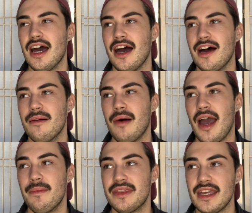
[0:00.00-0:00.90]

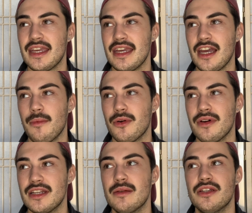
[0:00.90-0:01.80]
I'm thinking I'm
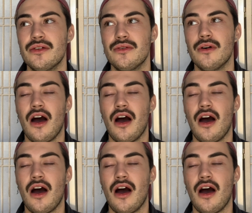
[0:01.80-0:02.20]
going to do,